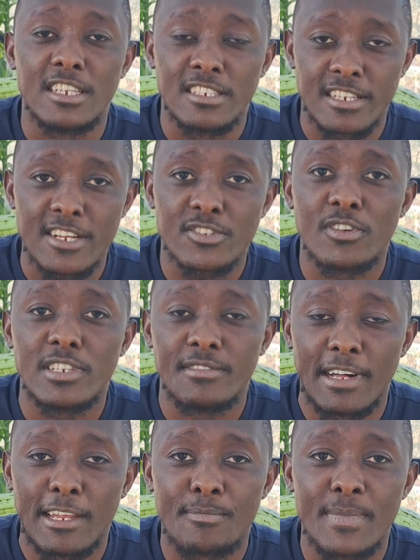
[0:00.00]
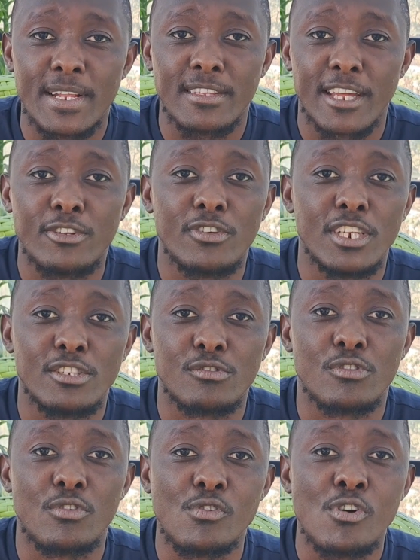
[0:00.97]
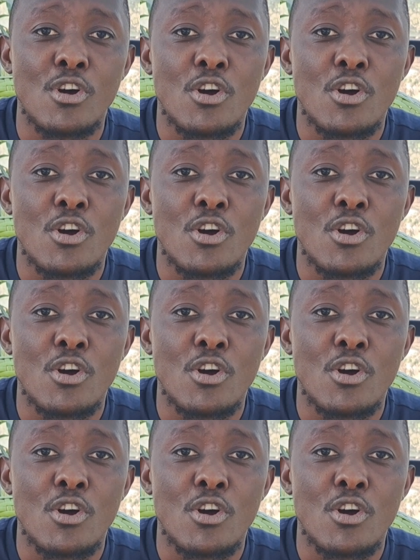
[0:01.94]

international development, then you need to know